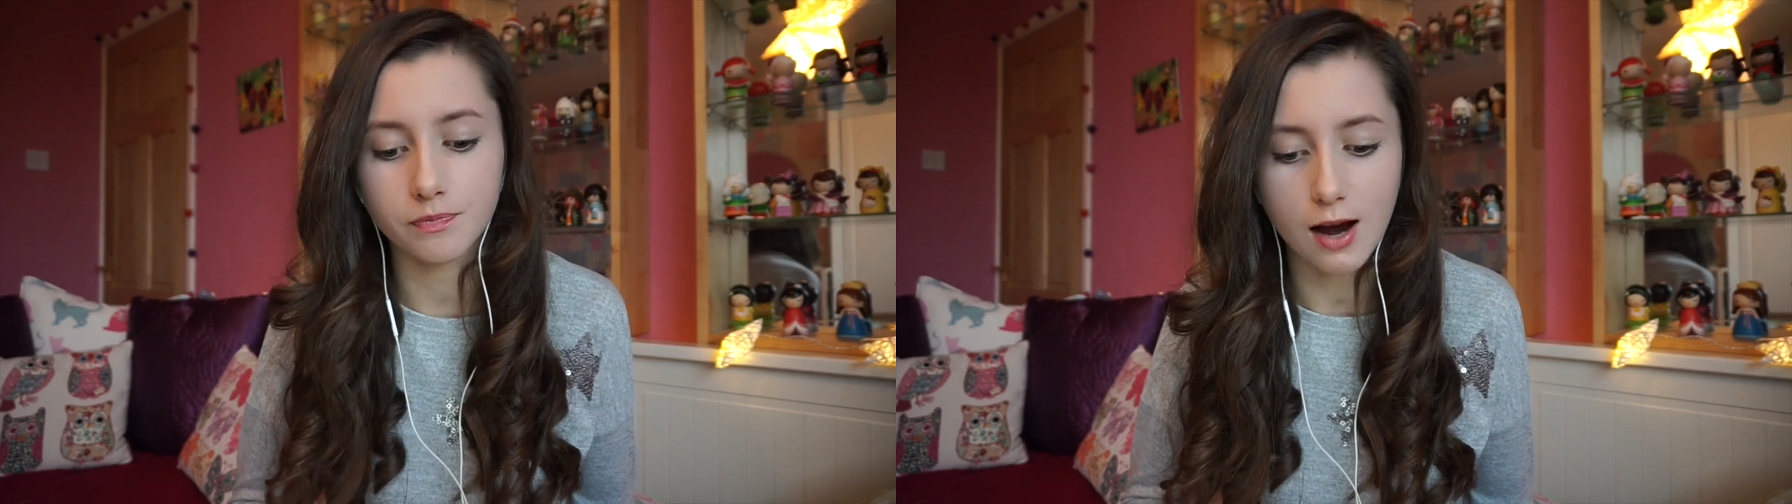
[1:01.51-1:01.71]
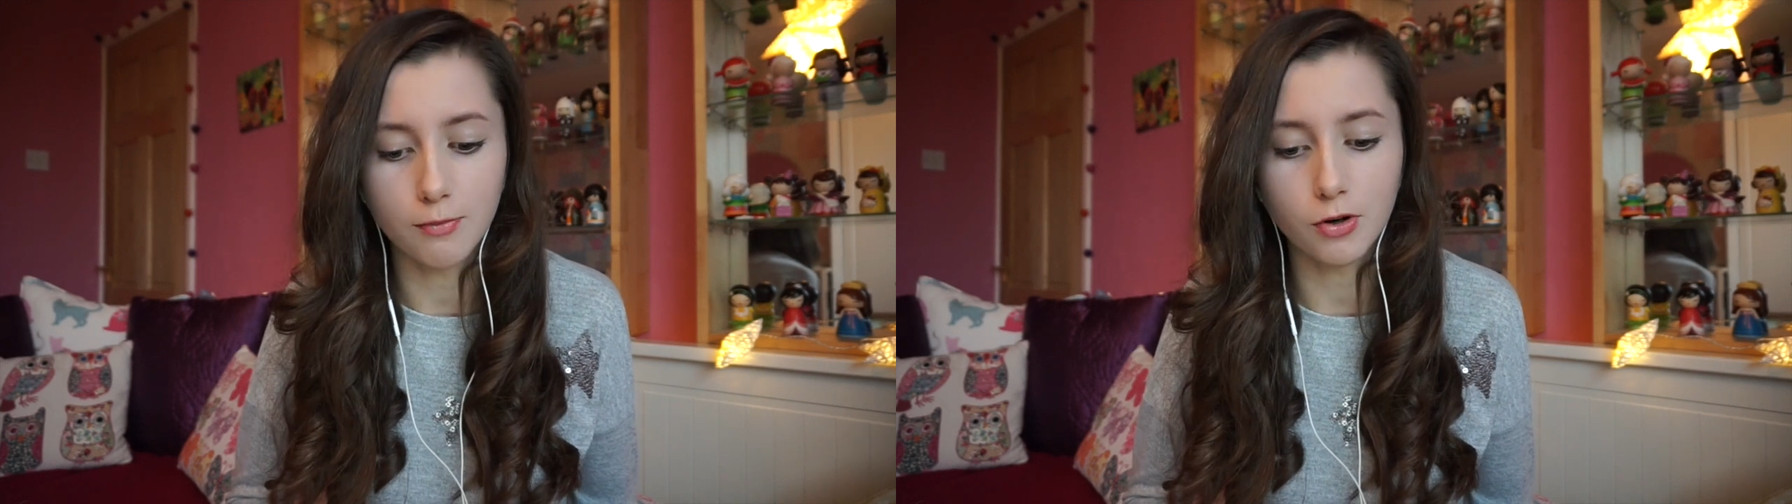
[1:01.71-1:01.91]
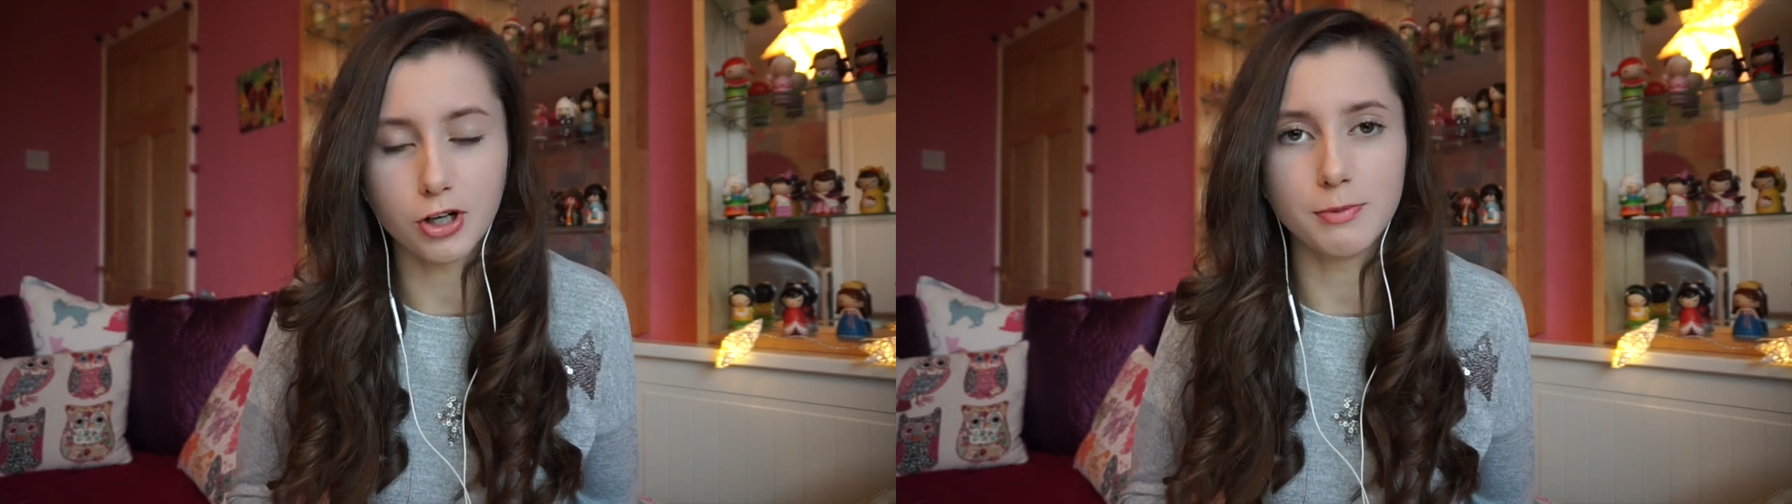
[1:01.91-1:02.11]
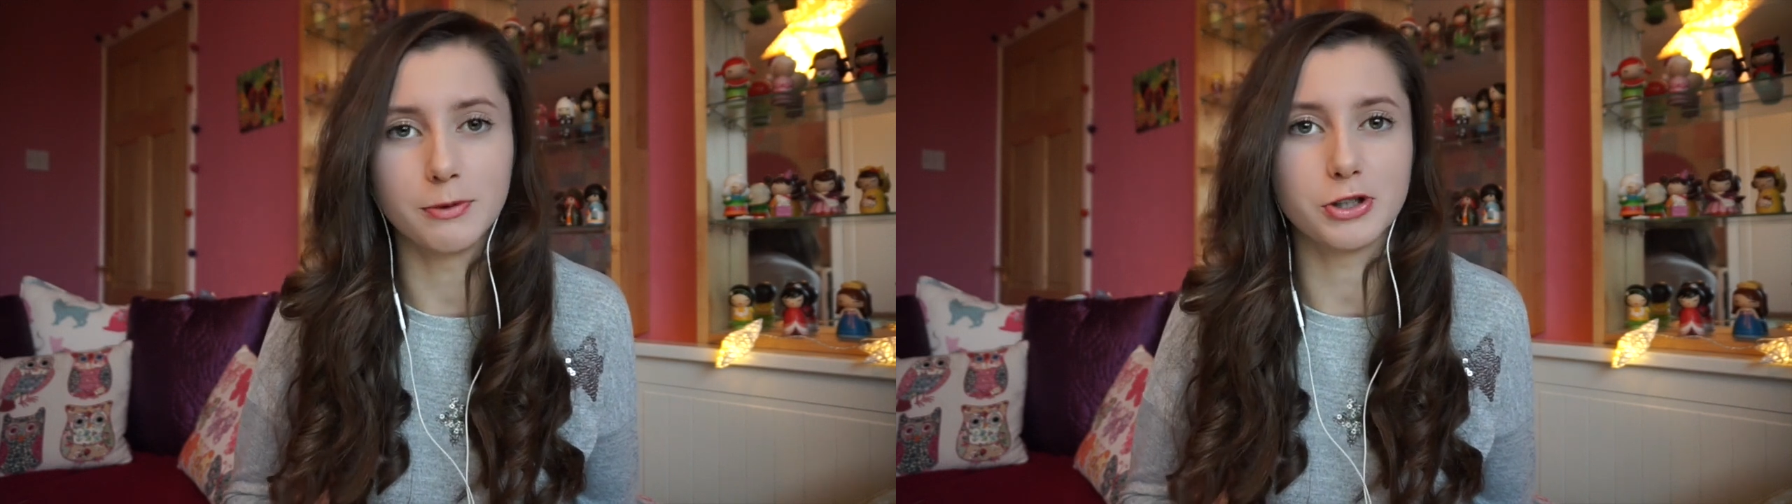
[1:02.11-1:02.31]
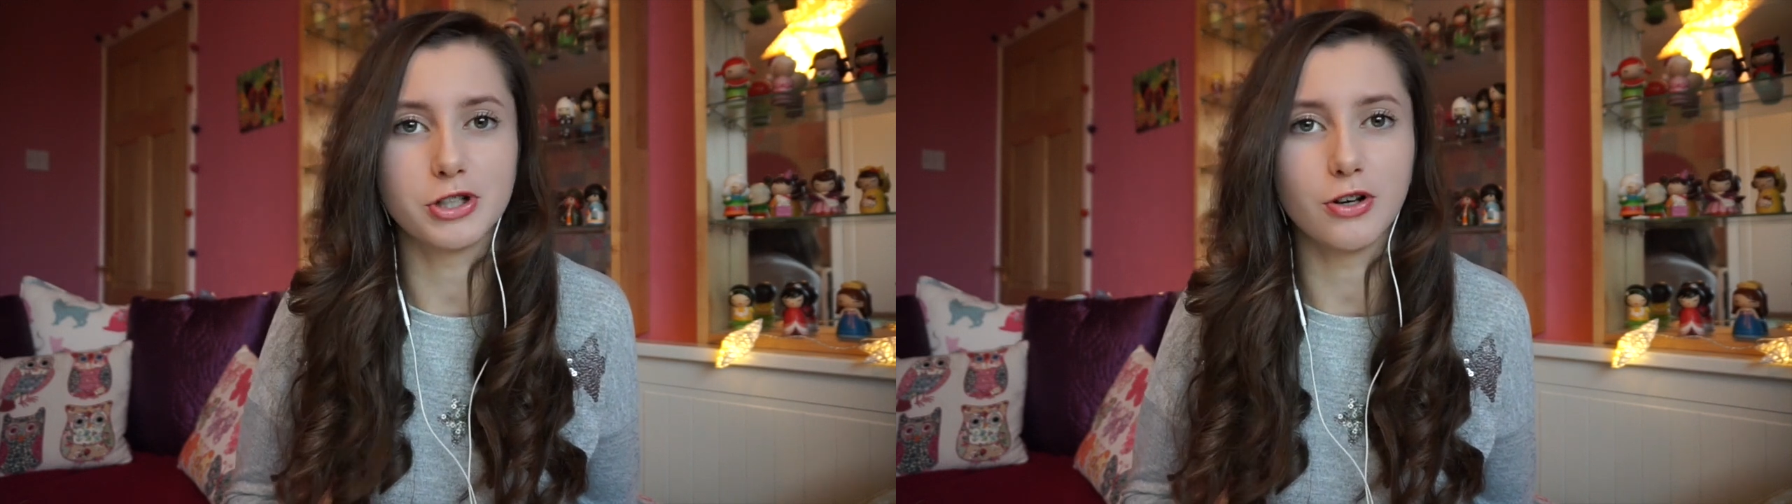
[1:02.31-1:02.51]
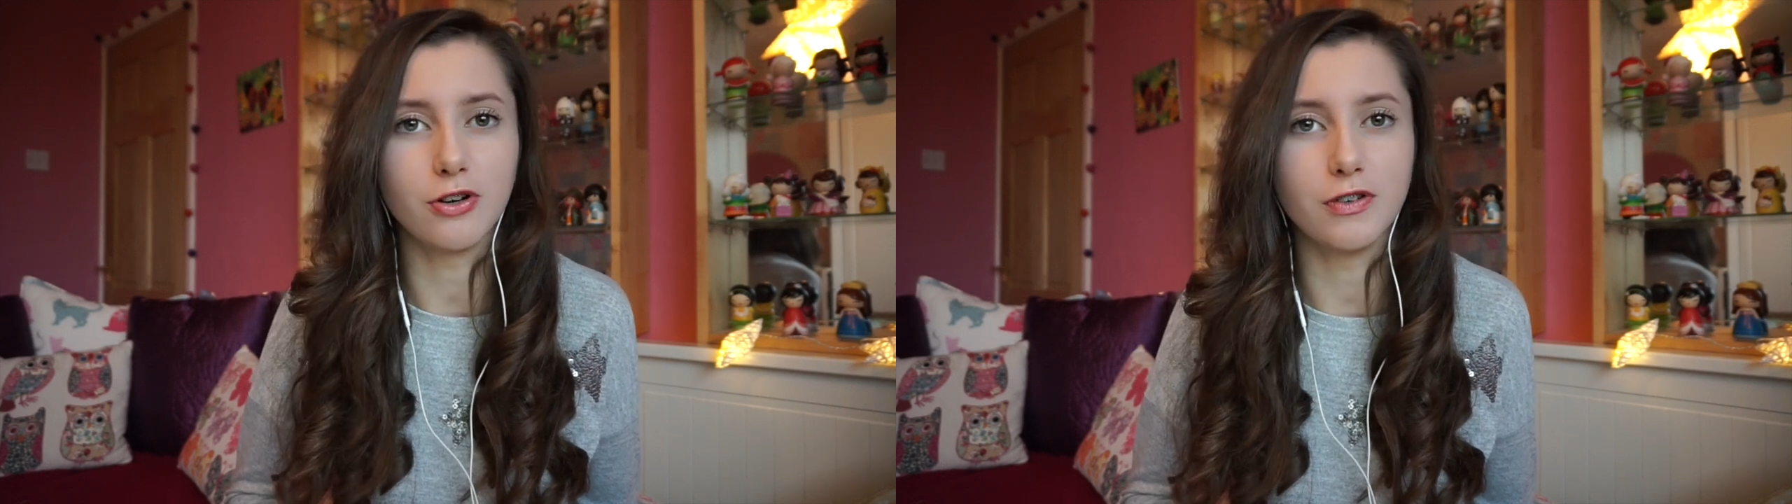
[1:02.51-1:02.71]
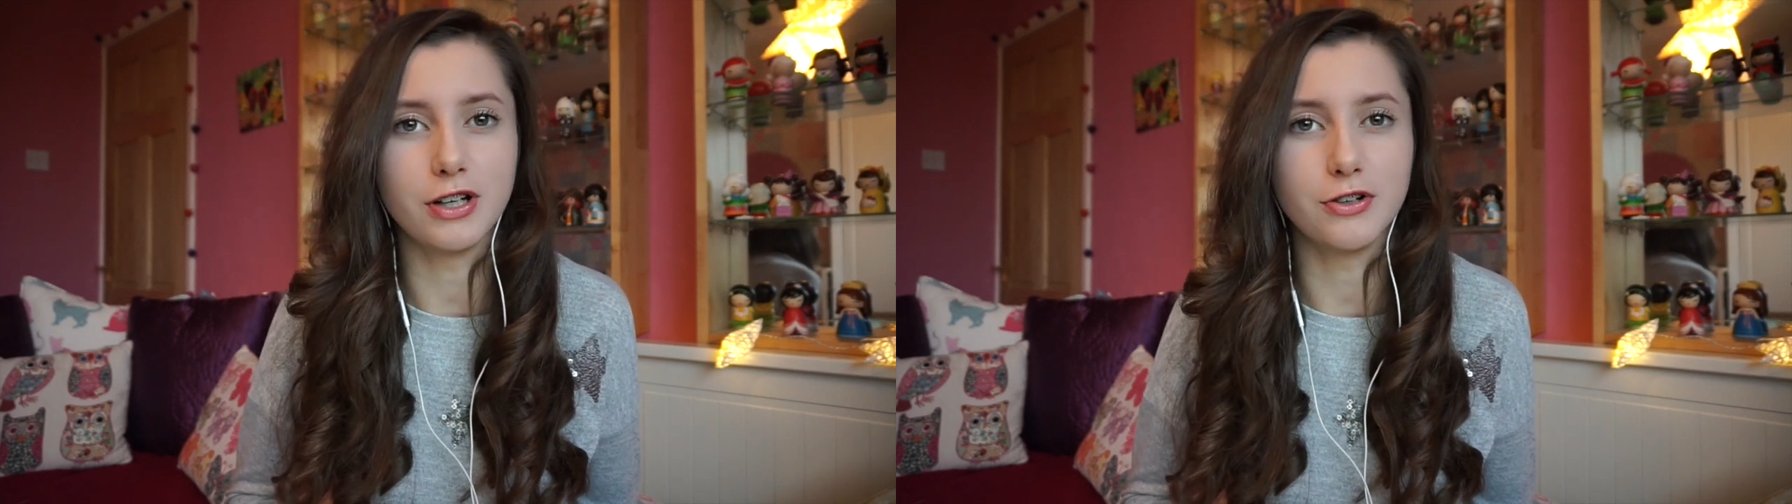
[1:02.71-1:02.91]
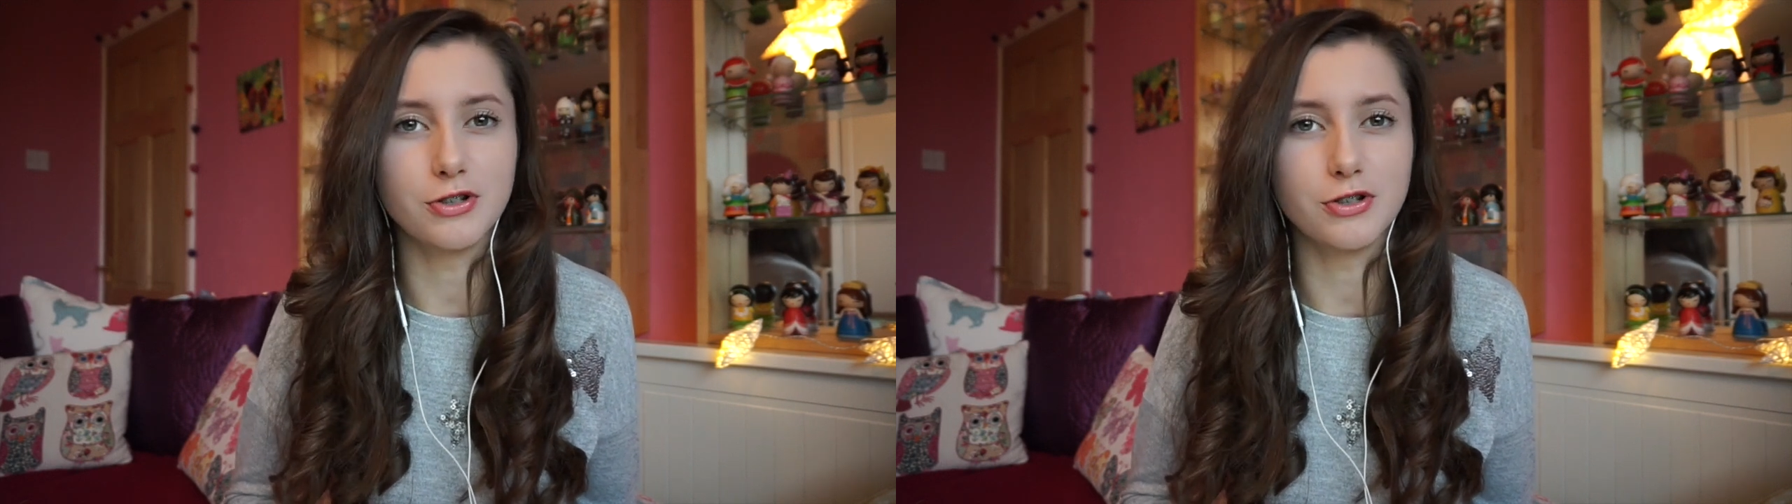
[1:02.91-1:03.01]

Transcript: I'm not going to be watching the whole video,